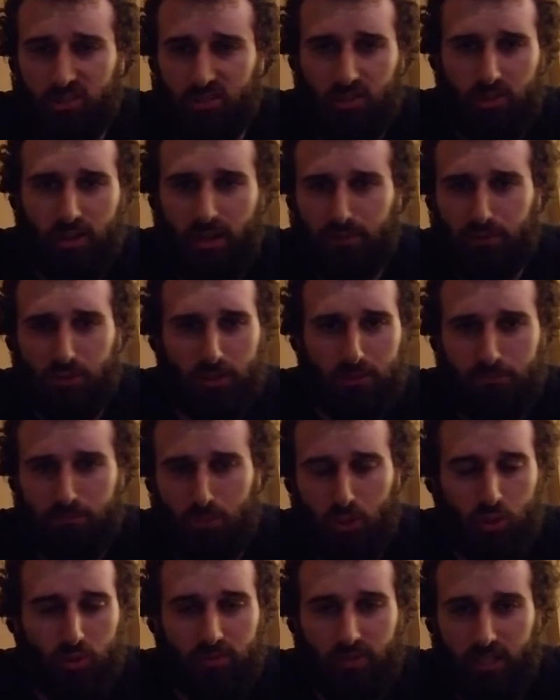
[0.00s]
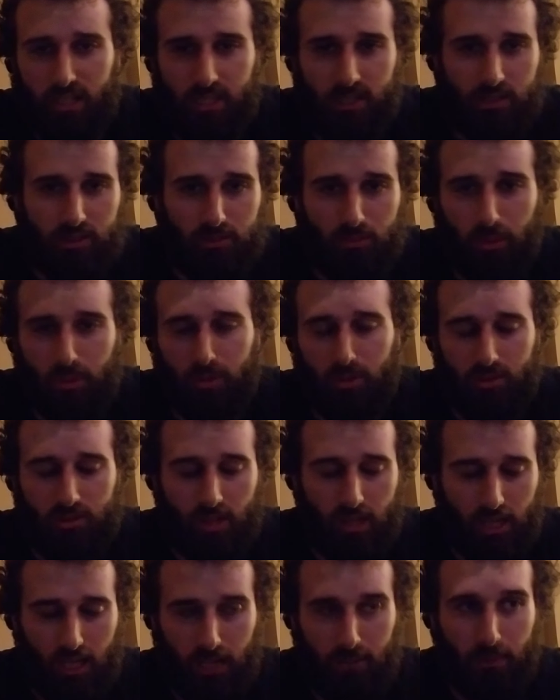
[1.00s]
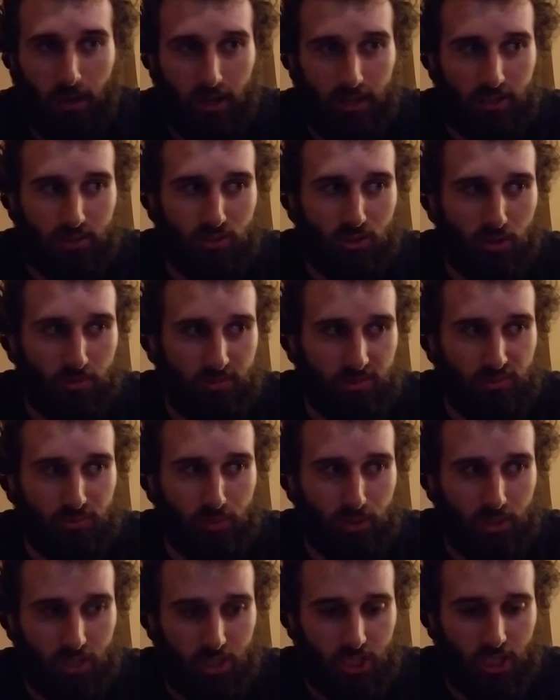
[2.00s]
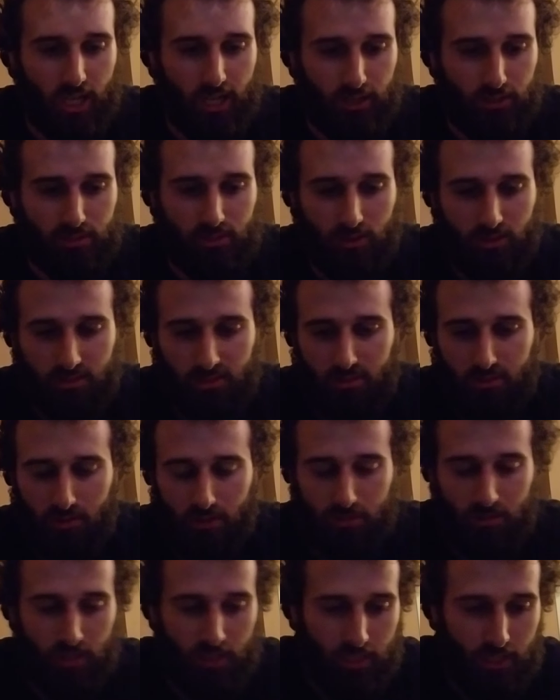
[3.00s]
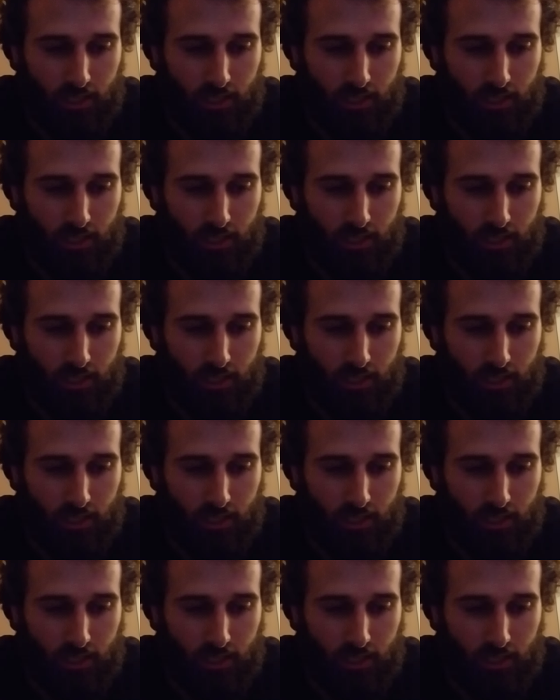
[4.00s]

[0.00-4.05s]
So you're not really moving when we're thinking about it in terms of what a child goes through.